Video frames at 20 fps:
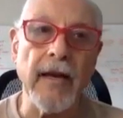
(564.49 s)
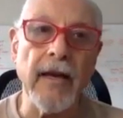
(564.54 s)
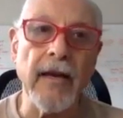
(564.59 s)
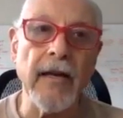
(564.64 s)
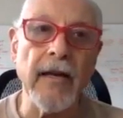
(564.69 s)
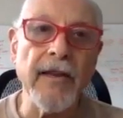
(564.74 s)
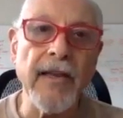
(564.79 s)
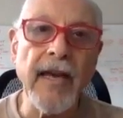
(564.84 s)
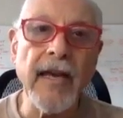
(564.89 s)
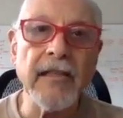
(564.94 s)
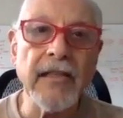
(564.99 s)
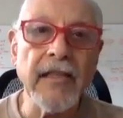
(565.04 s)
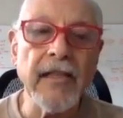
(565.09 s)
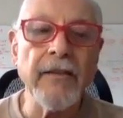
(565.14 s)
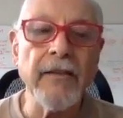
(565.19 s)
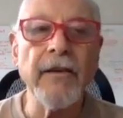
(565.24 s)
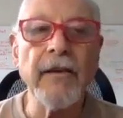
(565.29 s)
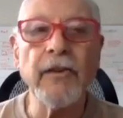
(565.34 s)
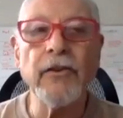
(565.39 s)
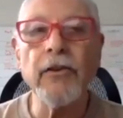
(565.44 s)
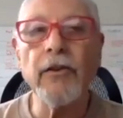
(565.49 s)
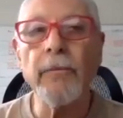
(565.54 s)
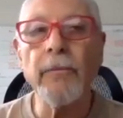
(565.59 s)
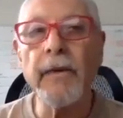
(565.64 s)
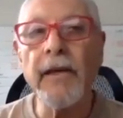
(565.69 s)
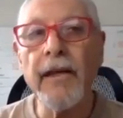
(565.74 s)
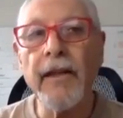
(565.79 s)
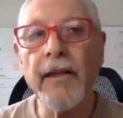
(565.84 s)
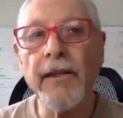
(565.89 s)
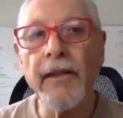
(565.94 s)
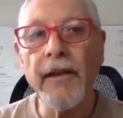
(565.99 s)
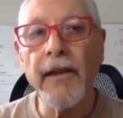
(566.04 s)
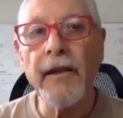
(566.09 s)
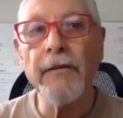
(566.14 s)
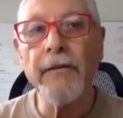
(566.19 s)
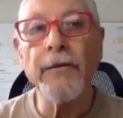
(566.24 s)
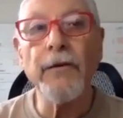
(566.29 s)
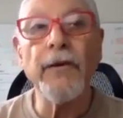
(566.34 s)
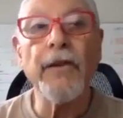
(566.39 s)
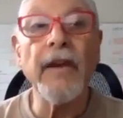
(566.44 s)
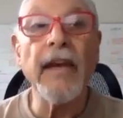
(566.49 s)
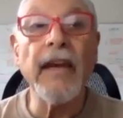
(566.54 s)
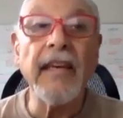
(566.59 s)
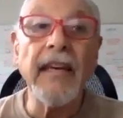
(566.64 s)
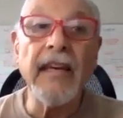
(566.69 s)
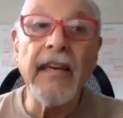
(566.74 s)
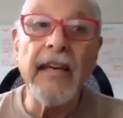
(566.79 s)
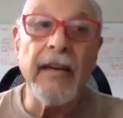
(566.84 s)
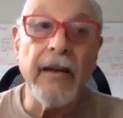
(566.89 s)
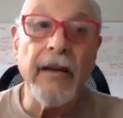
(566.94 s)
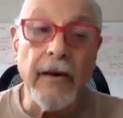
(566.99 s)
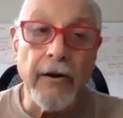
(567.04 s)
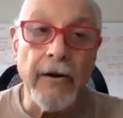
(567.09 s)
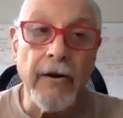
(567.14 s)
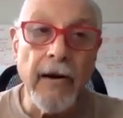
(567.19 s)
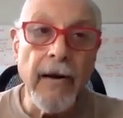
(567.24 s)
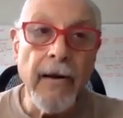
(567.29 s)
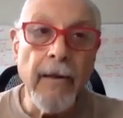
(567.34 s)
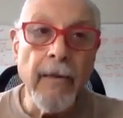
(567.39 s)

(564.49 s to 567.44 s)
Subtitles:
And Thanksgiving should be a thing for the year.